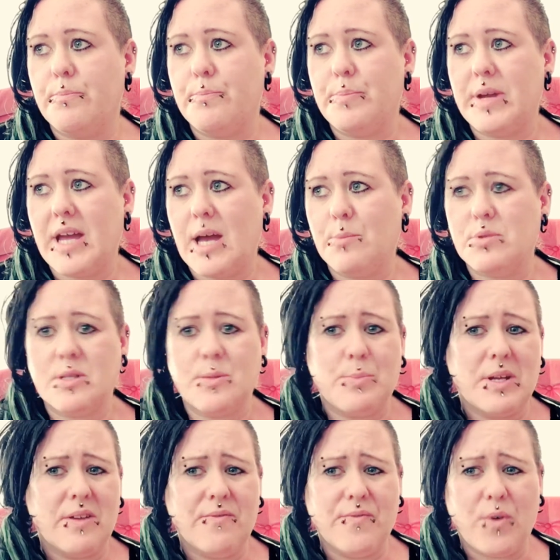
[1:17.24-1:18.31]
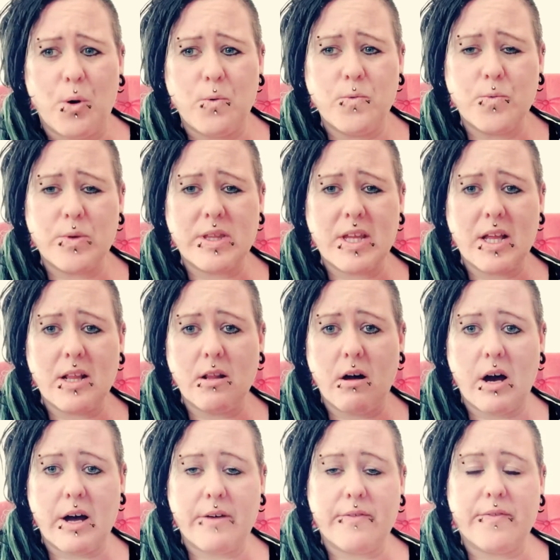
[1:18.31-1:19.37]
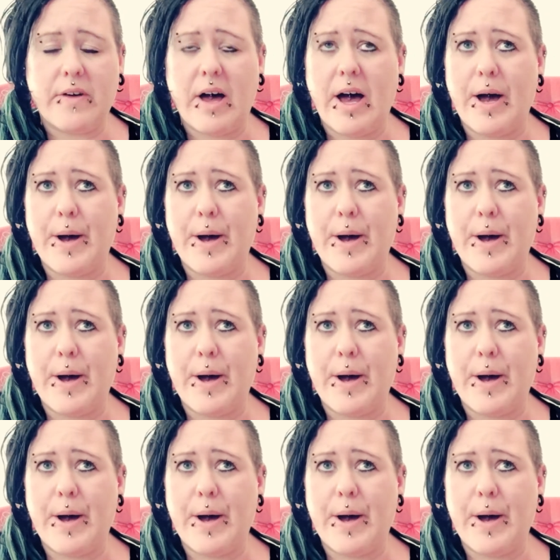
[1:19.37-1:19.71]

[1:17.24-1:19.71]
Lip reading: be able to be involved with their life.